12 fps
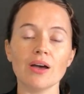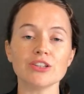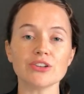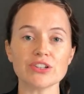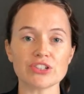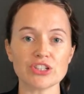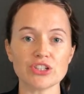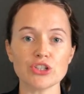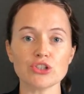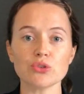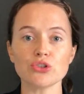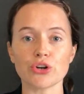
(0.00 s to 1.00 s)
A transition
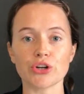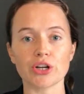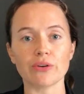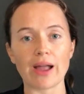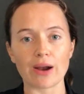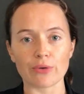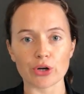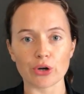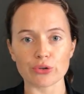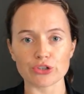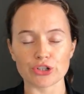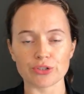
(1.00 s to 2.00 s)
to circular
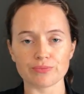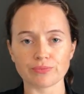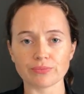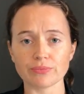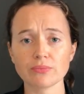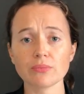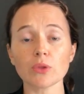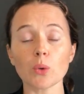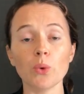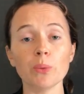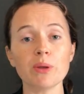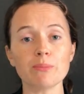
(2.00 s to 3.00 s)
agriculture
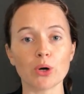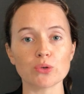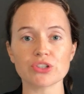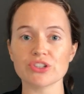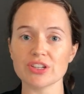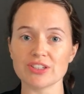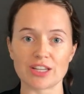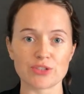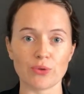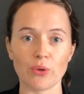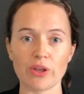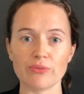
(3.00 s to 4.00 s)
will be most
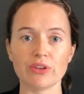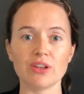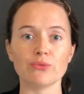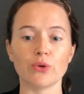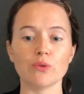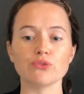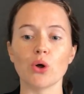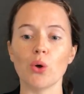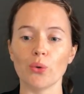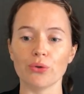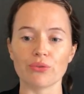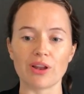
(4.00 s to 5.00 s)
successful if it involves
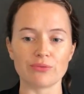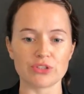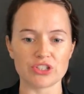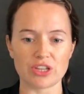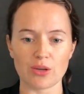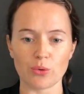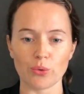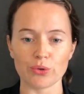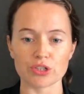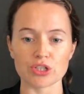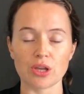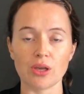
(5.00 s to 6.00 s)
all the relevant
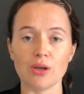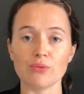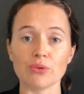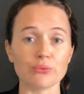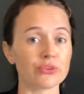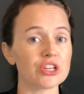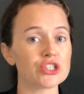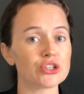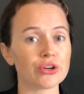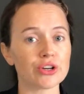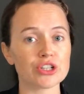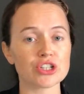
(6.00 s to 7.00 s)
stakeholders, from
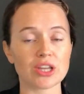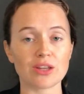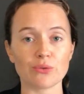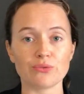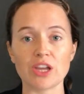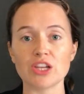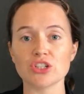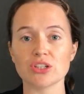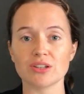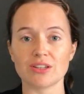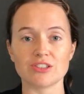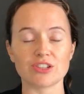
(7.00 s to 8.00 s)
research,
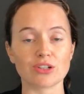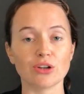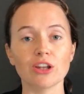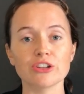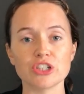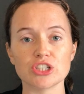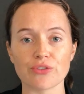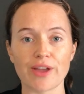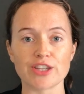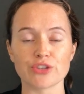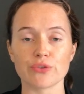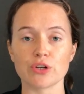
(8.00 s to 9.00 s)
innovation, and technology
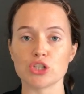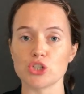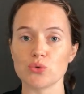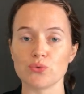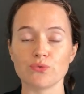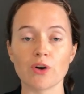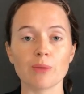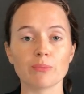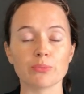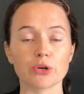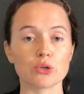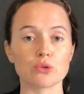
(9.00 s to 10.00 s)
transfer to farm
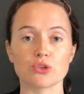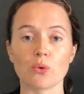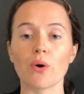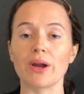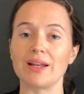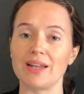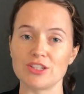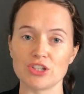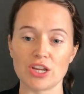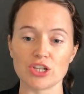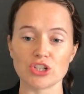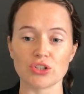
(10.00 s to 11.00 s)
producer
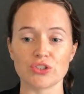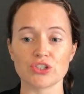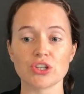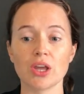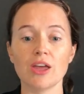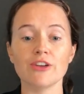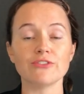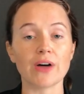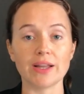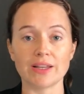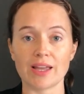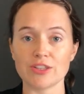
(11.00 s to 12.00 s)
organizations,
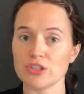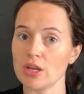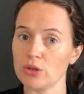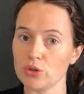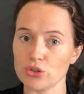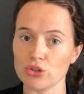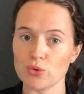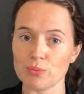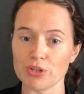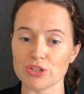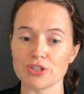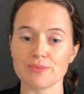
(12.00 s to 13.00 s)
finance, and
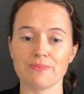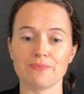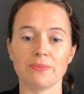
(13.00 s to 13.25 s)
consumers.